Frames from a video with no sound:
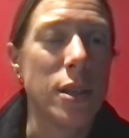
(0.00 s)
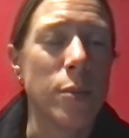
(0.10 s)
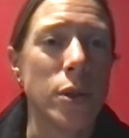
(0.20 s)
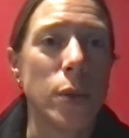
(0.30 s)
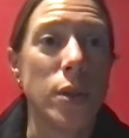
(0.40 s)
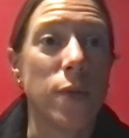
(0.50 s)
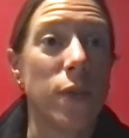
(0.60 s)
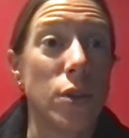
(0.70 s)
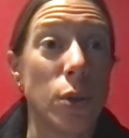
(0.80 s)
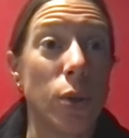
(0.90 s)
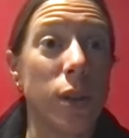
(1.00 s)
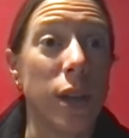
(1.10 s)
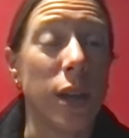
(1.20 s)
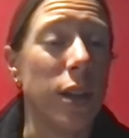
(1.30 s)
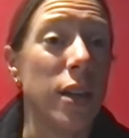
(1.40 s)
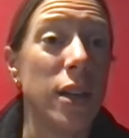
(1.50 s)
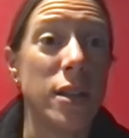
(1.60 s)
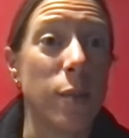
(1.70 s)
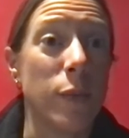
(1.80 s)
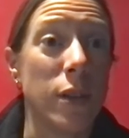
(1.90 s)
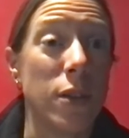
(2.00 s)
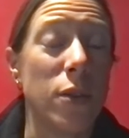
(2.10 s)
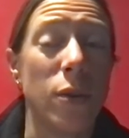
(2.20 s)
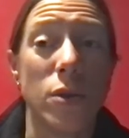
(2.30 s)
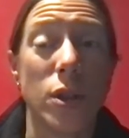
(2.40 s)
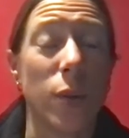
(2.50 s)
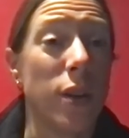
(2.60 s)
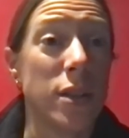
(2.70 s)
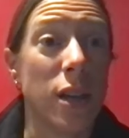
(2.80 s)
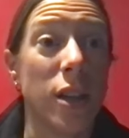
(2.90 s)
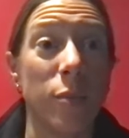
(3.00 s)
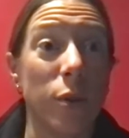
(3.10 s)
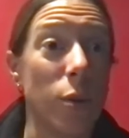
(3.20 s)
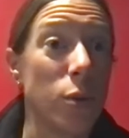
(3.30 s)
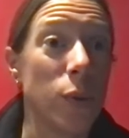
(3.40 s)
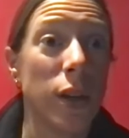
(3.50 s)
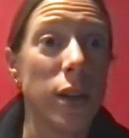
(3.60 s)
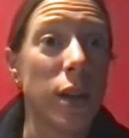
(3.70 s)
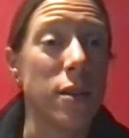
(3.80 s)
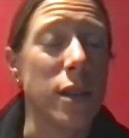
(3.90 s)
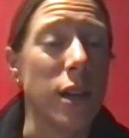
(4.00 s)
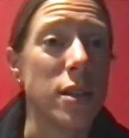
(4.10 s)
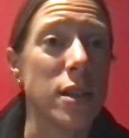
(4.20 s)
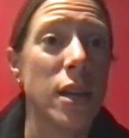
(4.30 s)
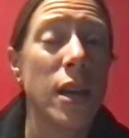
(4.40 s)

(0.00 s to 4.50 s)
Some students finish early and they need something to do. So I'll tell them, go do that contest.